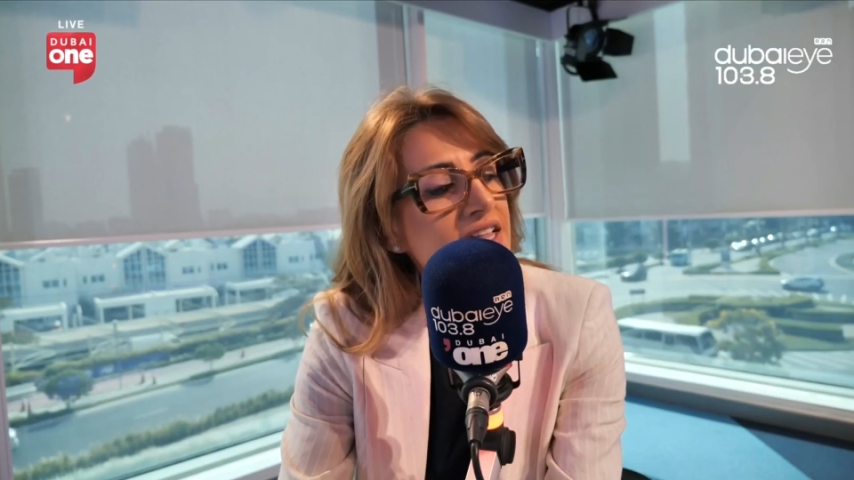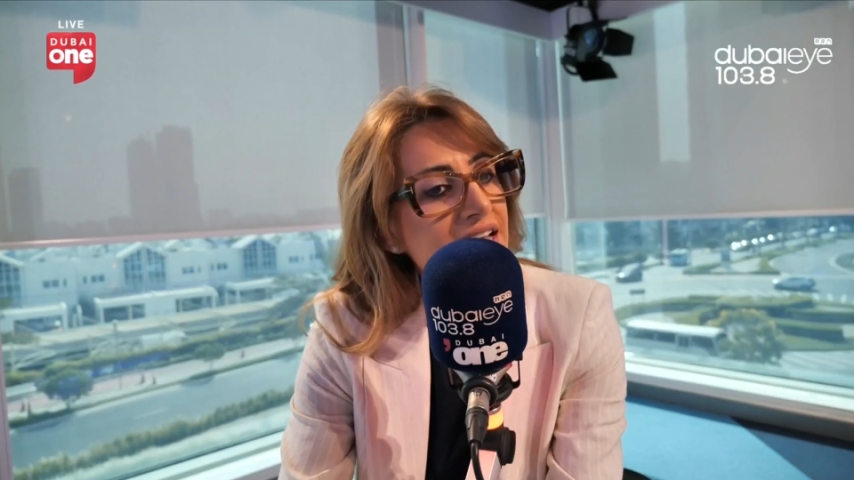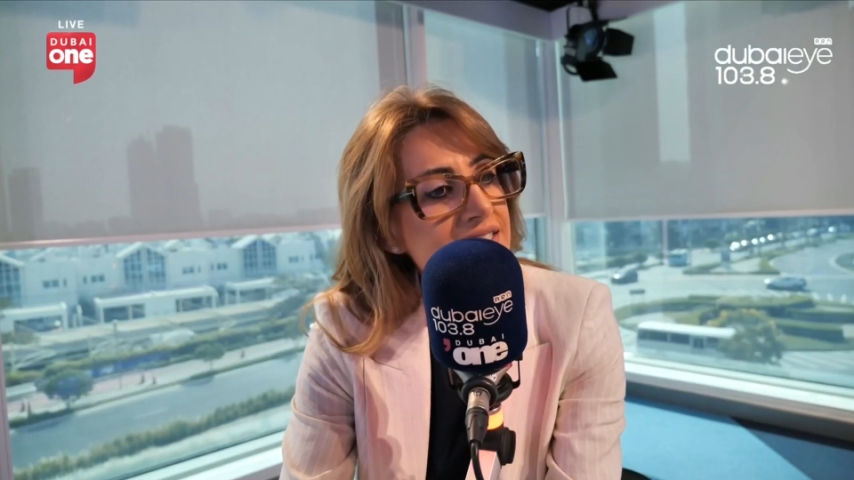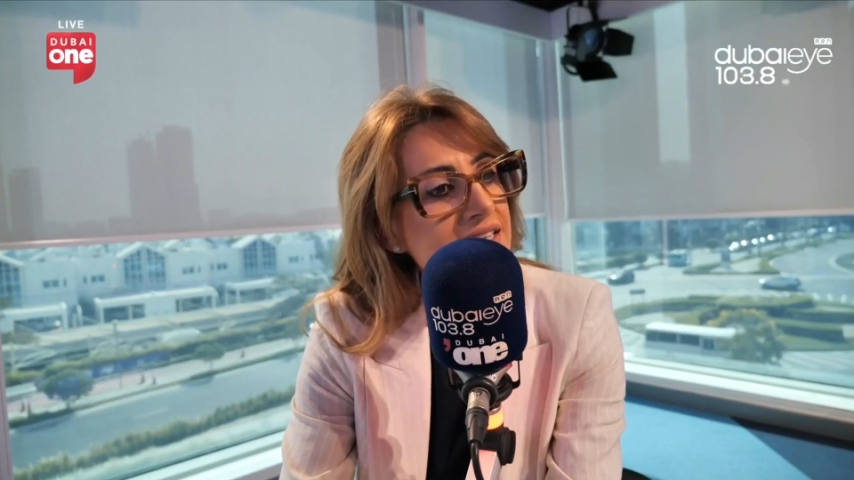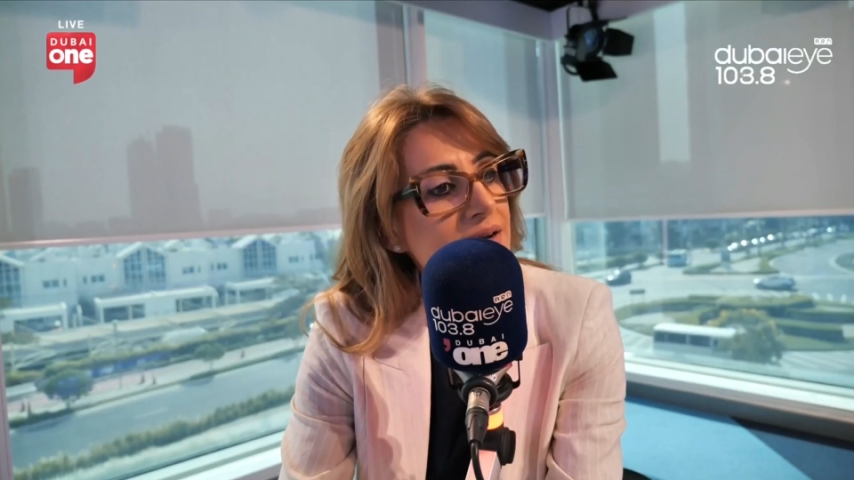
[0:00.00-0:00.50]

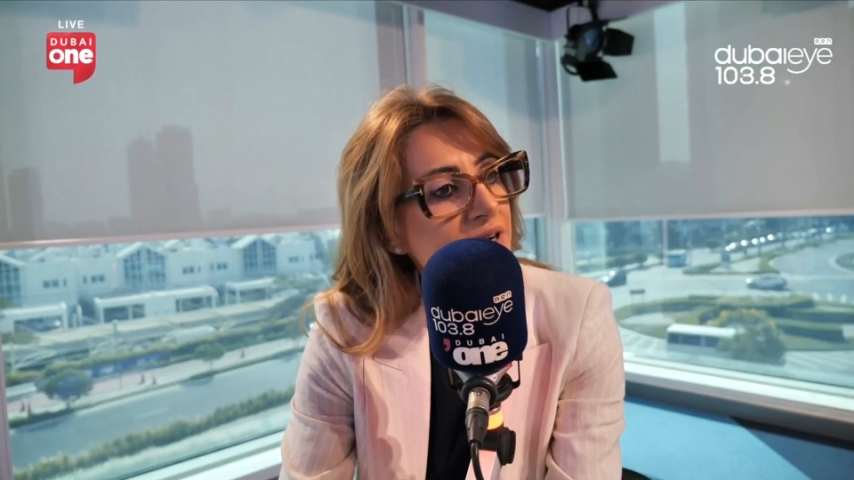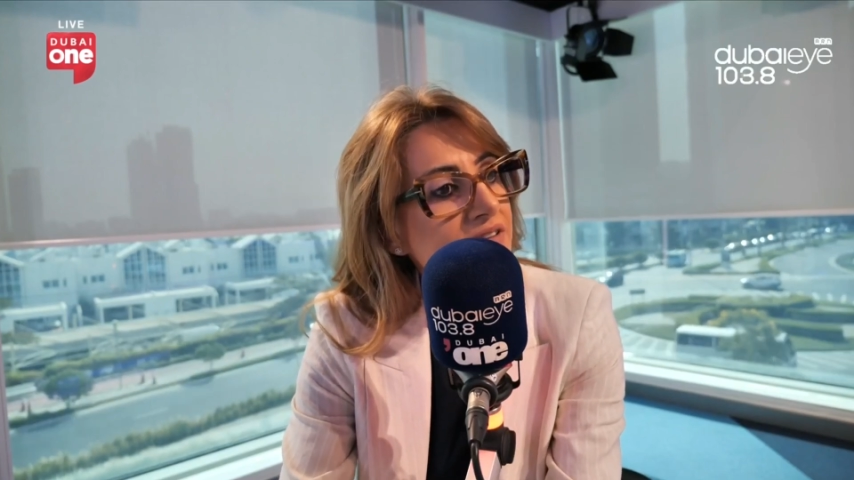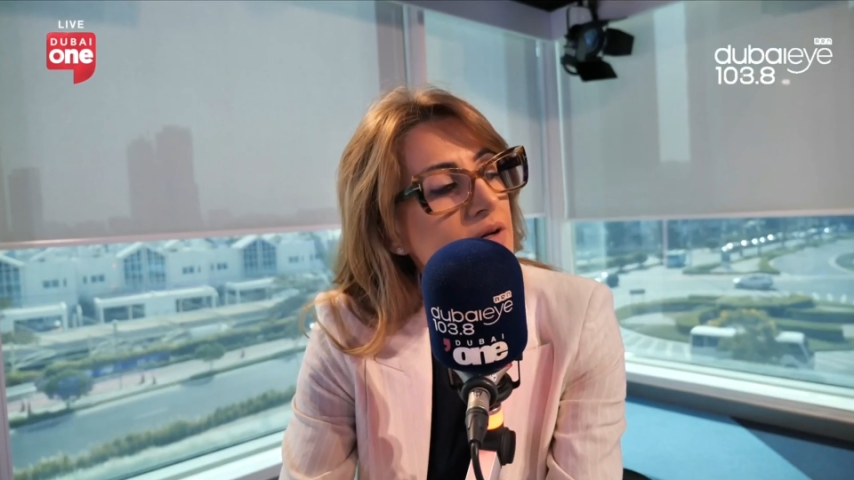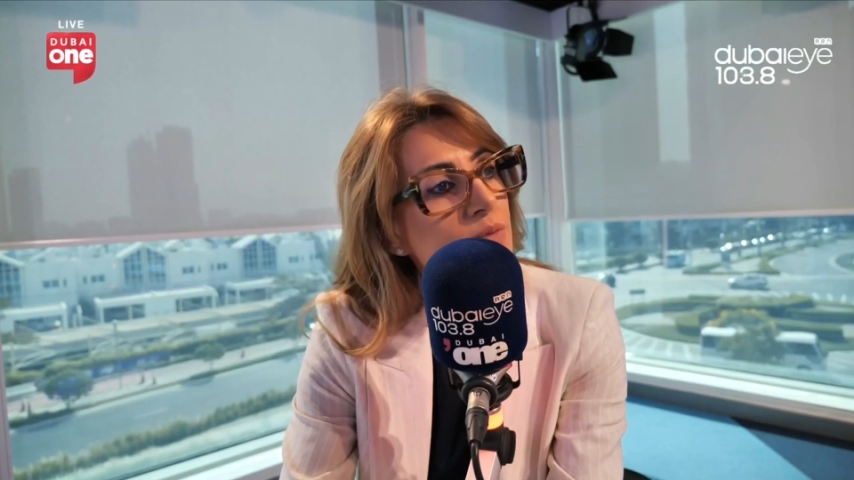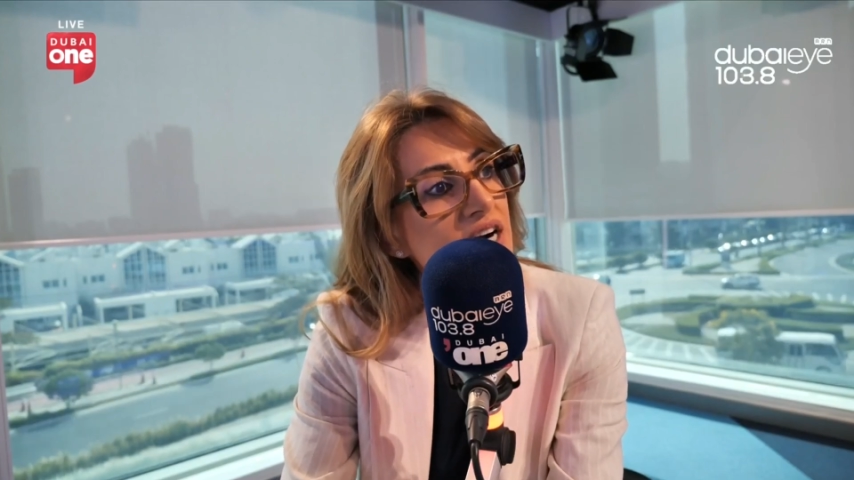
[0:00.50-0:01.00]
That segment
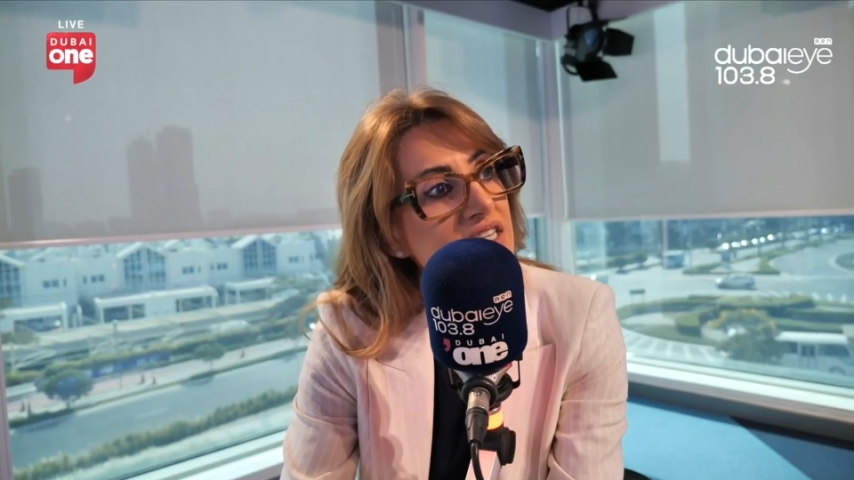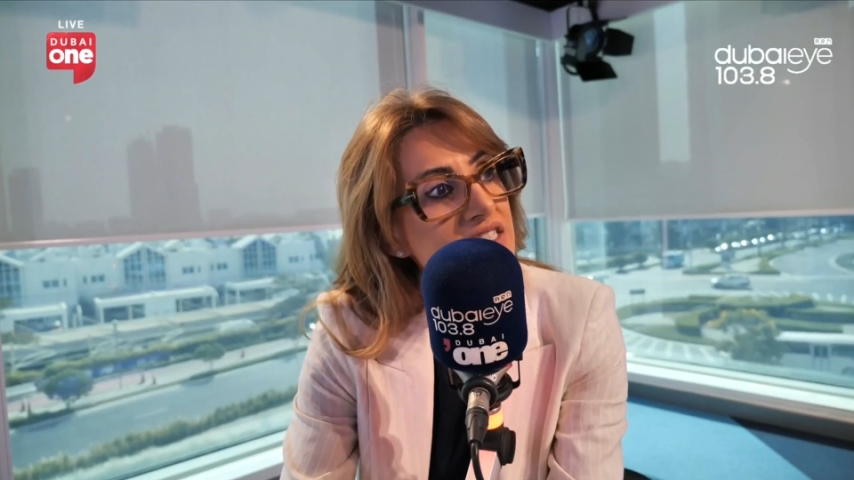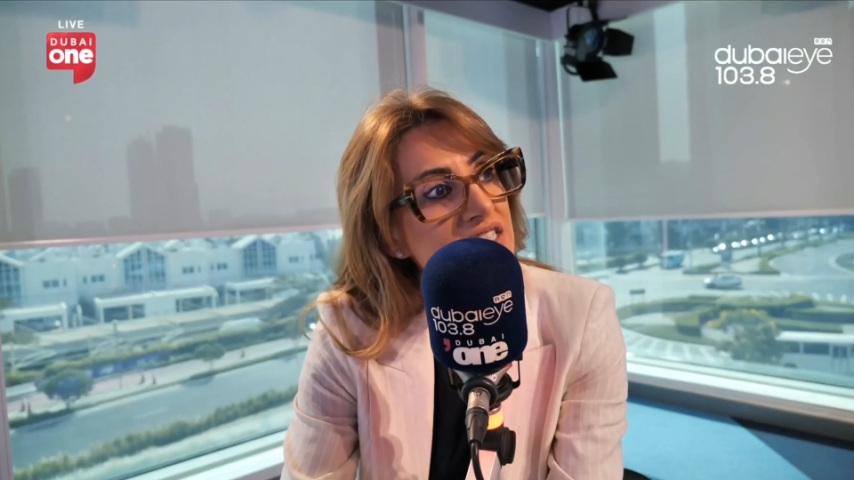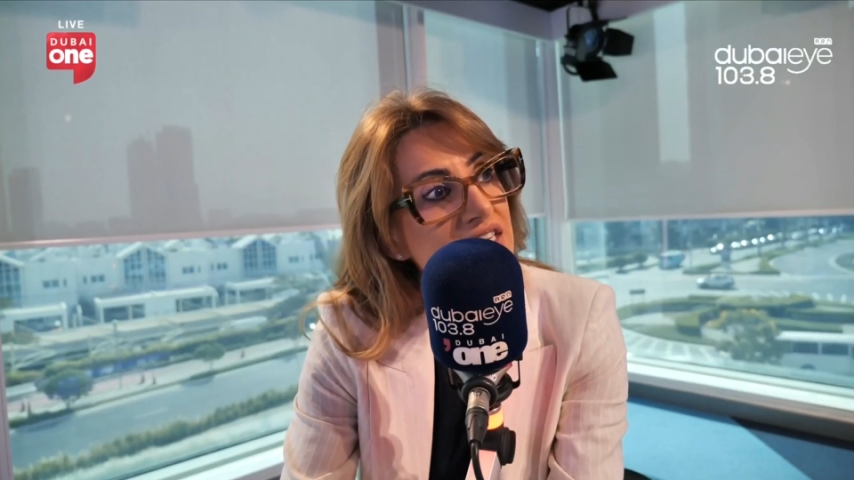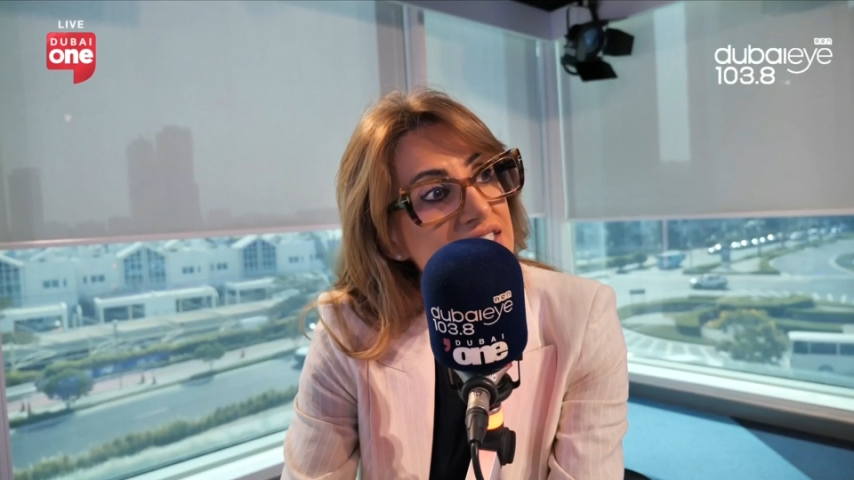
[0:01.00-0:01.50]
of the market
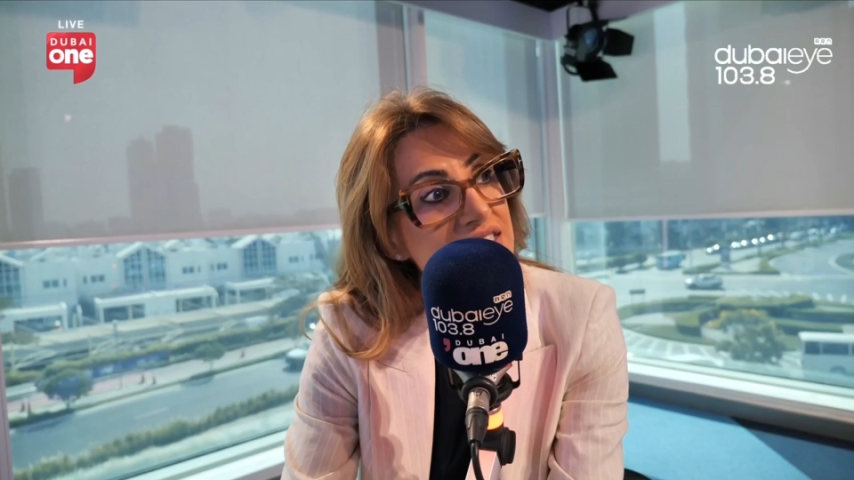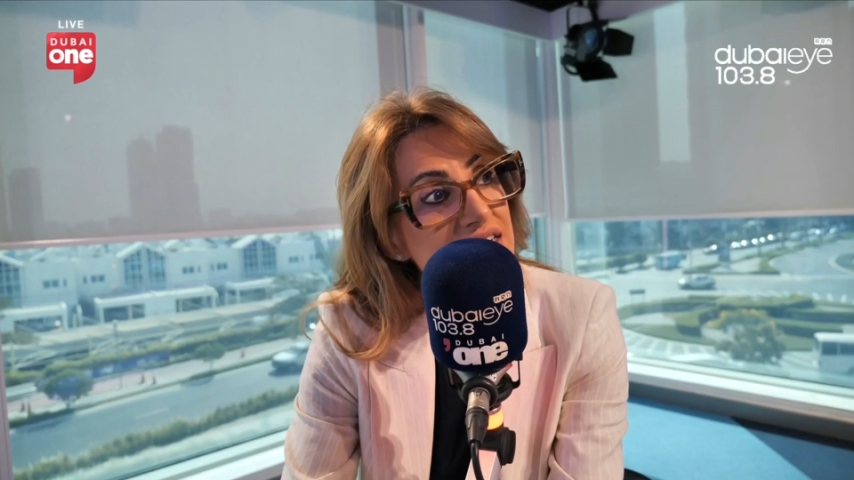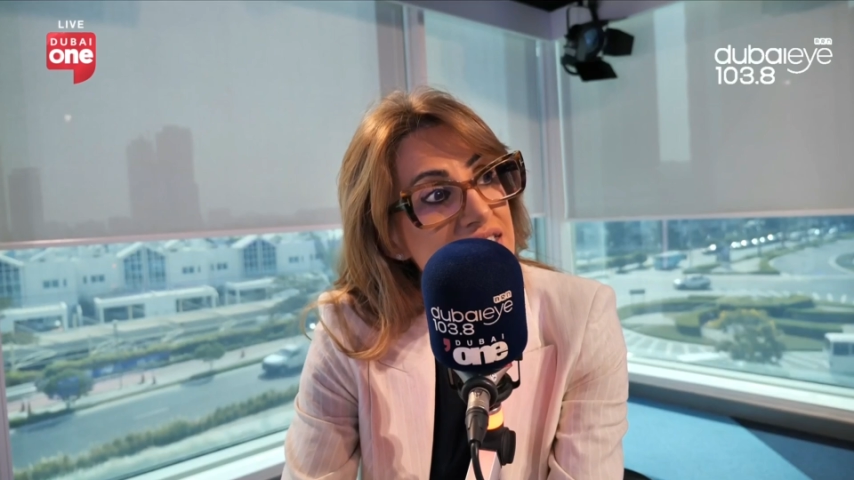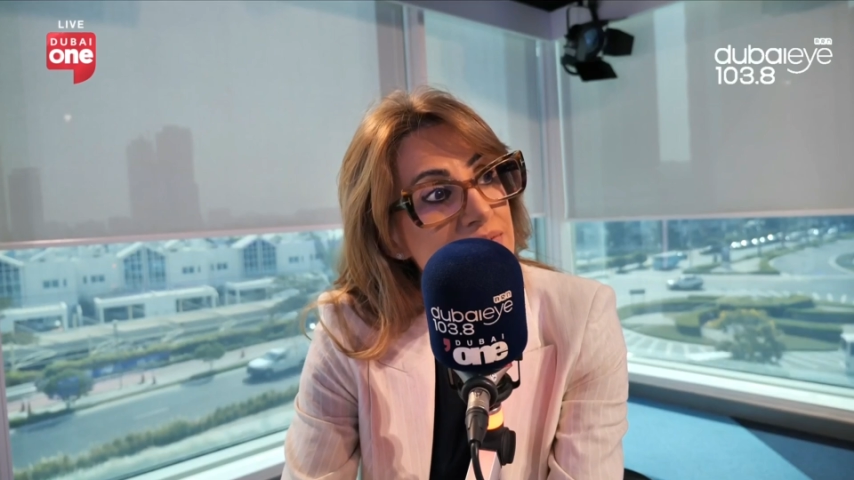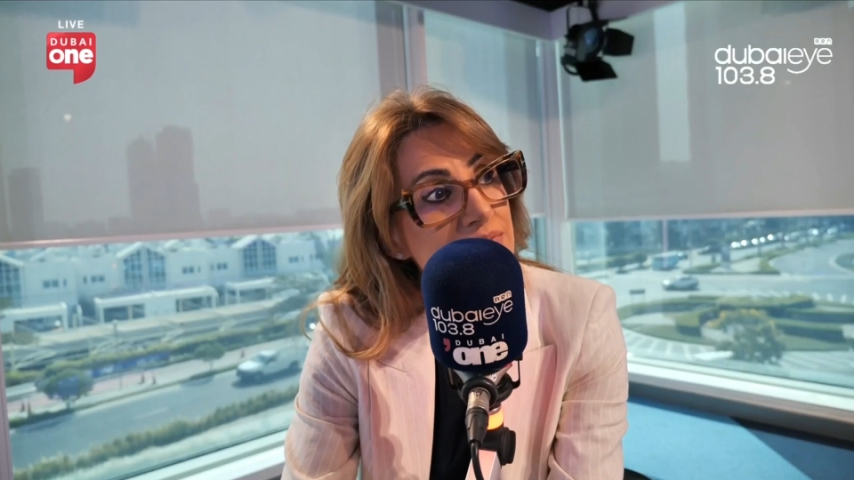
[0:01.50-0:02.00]
still
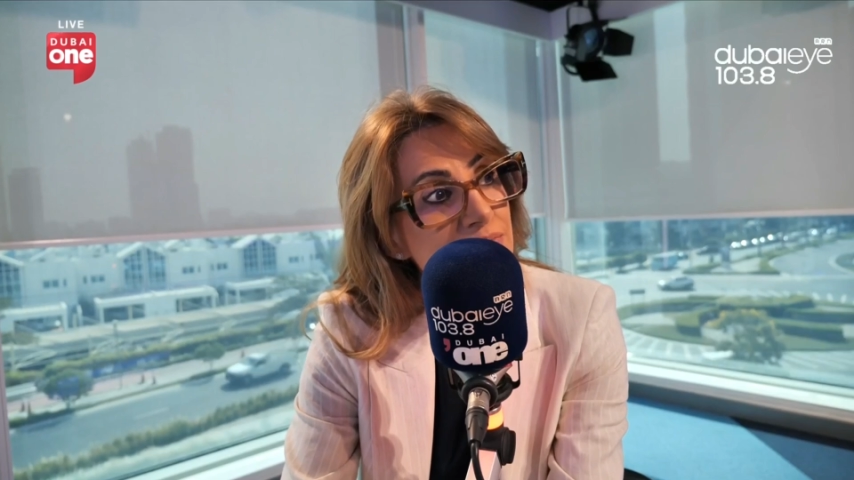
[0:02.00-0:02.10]
exists,